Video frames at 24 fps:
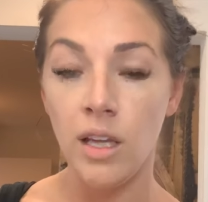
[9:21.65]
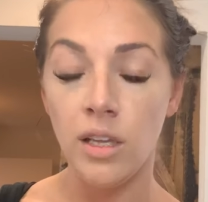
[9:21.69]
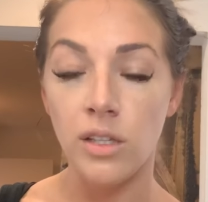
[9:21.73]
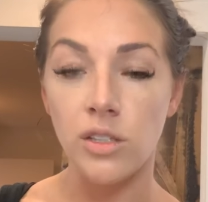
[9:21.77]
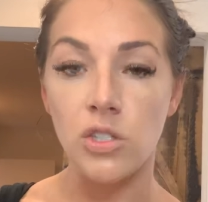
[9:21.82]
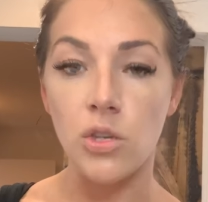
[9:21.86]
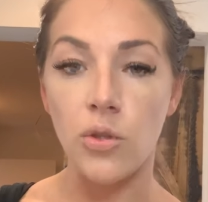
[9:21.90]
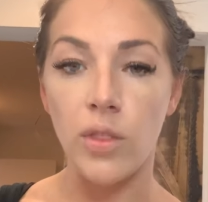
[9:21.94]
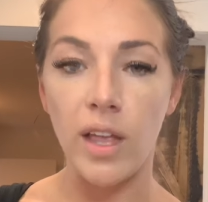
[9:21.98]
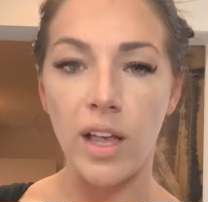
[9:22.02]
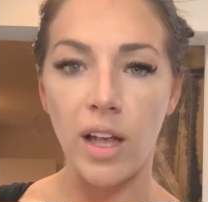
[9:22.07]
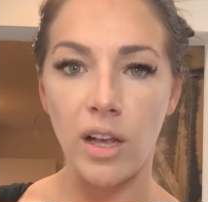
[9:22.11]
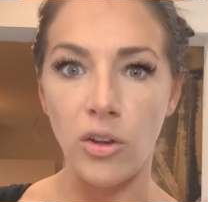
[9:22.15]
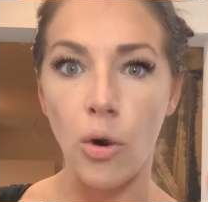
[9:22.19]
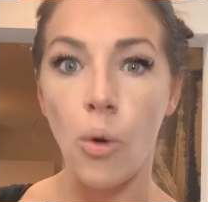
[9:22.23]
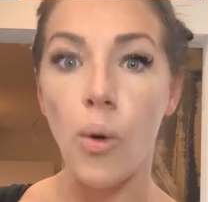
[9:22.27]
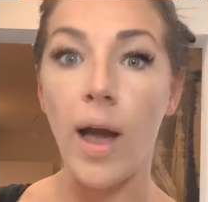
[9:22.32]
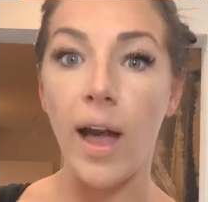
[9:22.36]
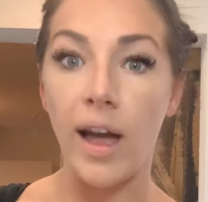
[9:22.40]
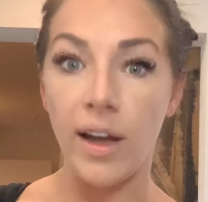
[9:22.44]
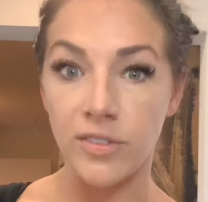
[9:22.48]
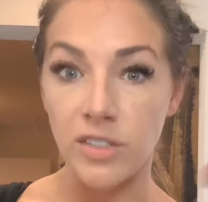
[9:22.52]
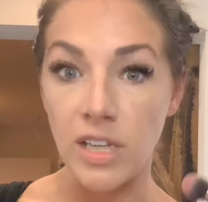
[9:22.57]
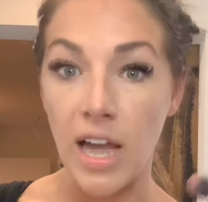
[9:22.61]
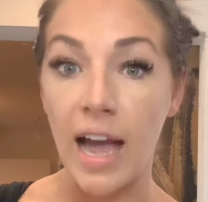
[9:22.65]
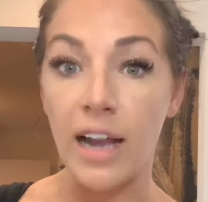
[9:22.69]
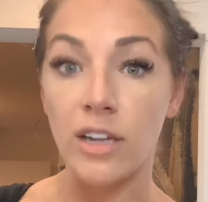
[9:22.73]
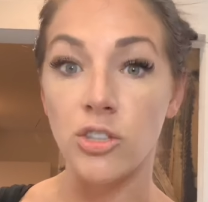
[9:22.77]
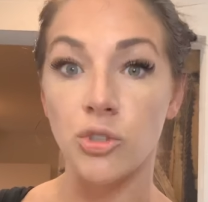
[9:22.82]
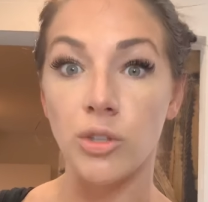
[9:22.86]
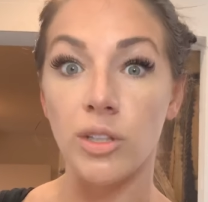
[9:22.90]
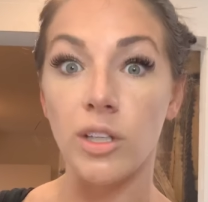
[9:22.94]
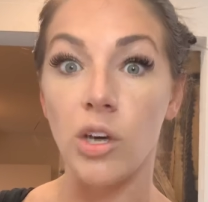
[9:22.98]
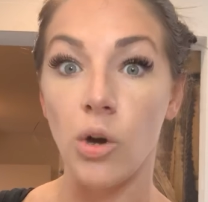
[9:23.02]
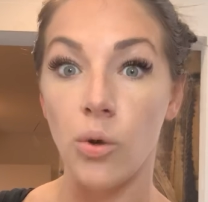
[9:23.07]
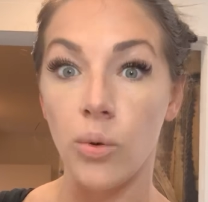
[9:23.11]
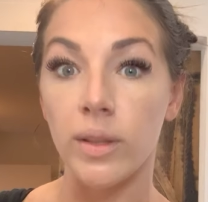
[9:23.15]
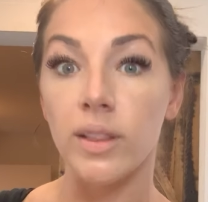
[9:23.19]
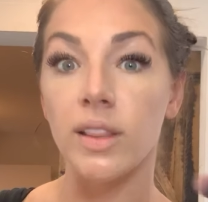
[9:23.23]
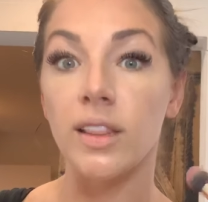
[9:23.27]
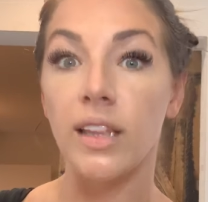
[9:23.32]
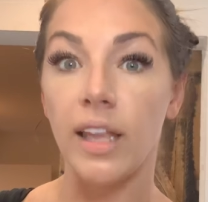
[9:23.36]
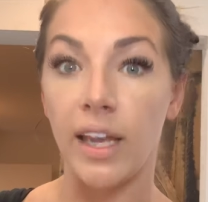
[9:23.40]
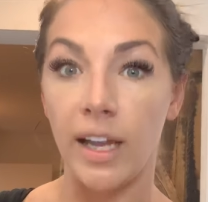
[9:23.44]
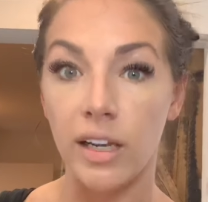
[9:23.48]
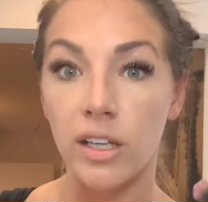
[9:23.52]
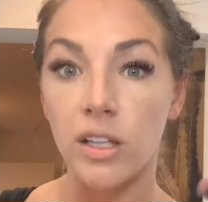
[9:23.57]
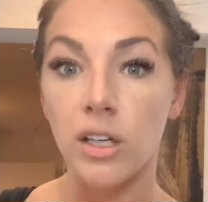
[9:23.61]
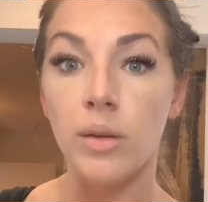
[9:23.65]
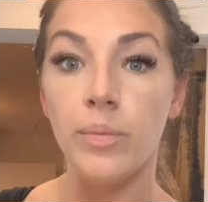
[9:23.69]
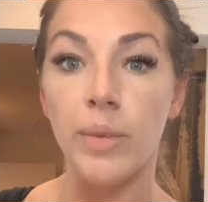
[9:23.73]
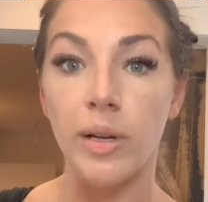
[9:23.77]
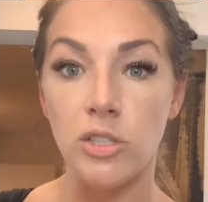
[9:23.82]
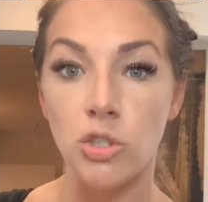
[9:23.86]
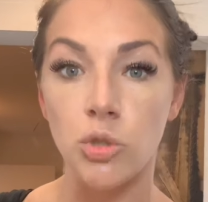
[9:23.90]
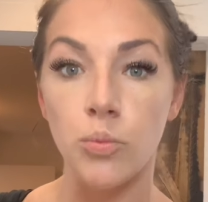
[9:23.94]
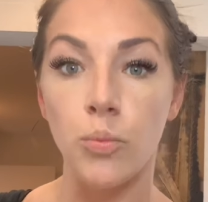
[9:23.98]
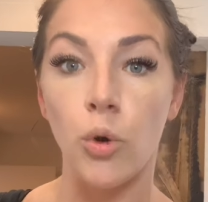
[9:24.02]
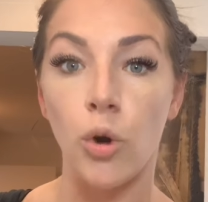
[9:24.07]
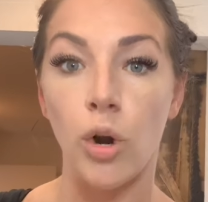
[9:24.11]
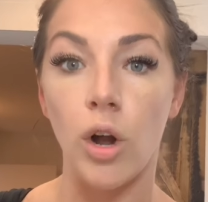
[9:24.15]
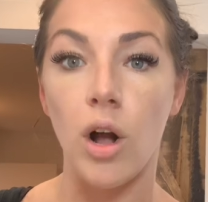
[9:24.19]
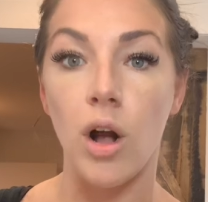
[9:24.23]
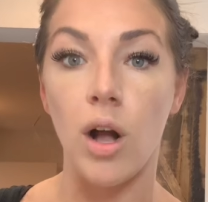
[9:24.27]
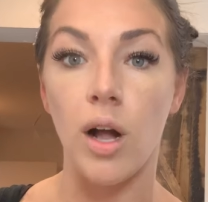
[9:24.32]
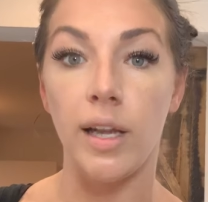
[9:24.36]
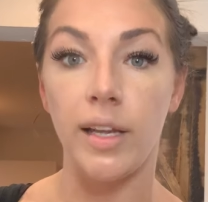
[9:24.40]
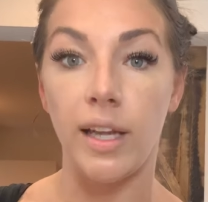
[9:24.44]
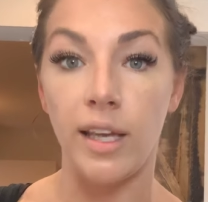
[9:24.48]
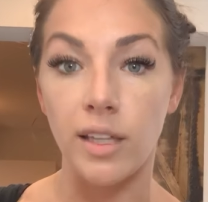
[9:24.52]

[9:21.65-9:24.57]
so that I don't have to actually go and layer a bunch more on.